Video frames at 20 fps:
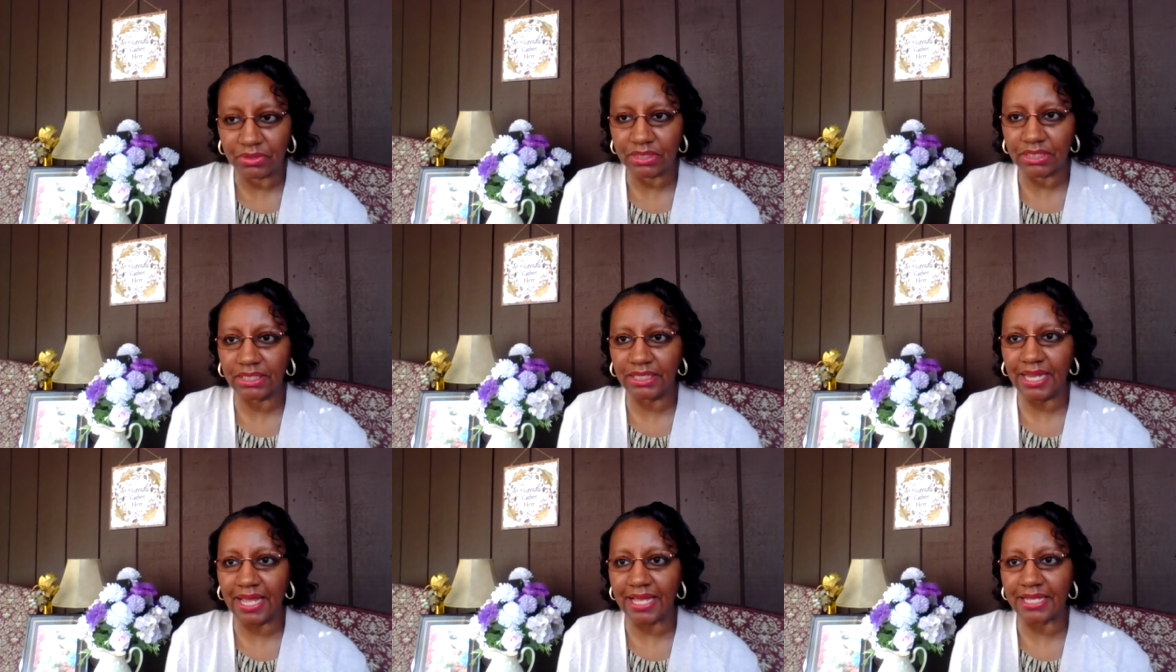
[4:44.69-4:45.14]

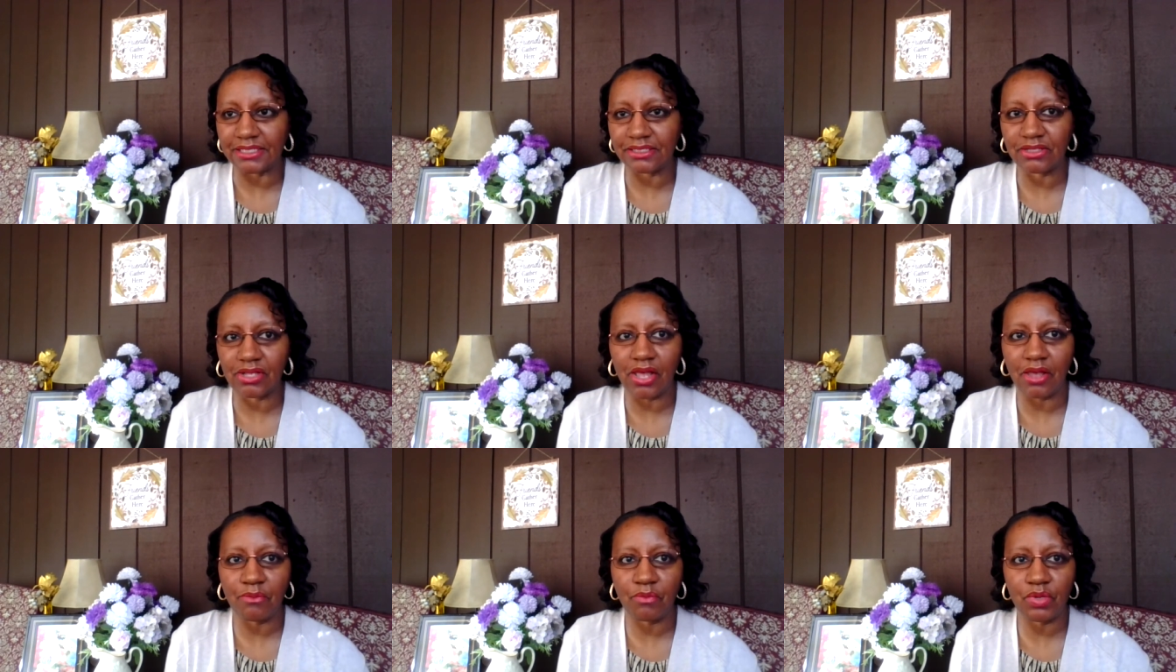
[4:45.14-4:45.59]
The last
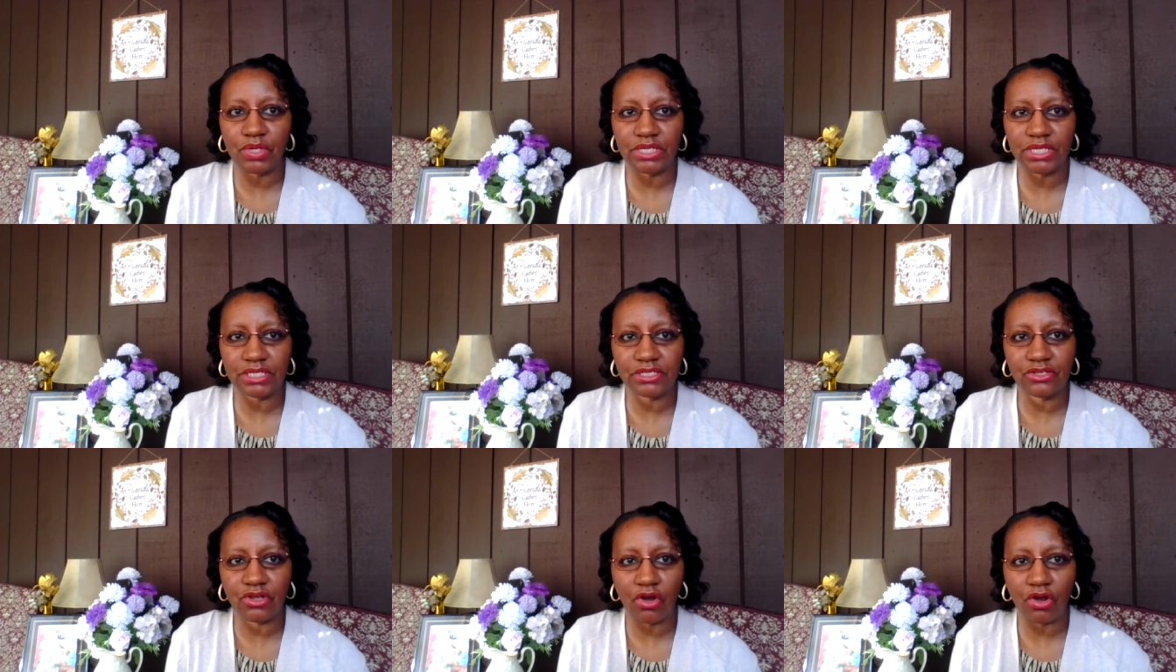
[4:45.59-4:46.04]
time we
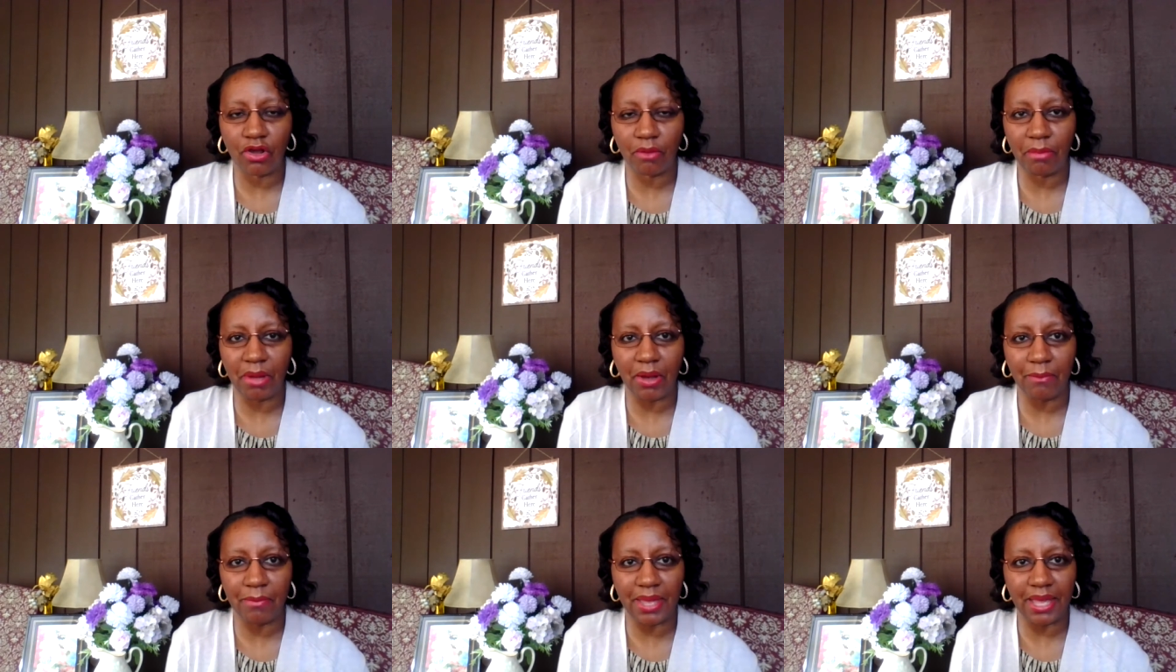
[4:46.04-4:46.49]
did talk
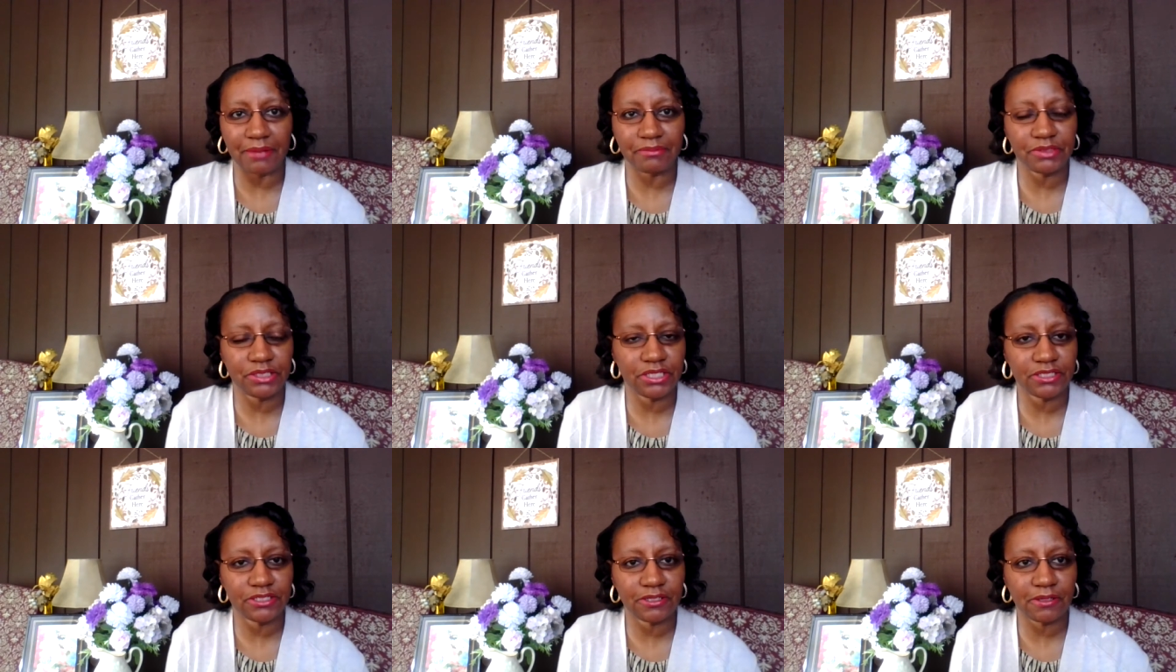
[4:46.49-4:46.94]
about
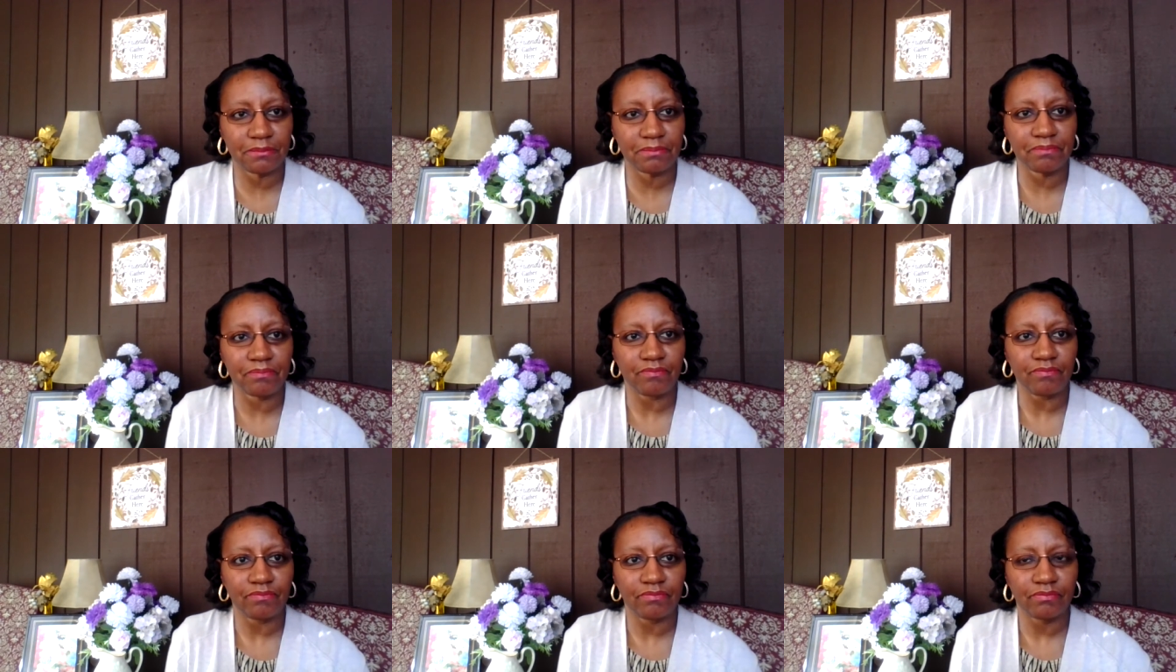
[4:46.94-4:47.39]
baptism,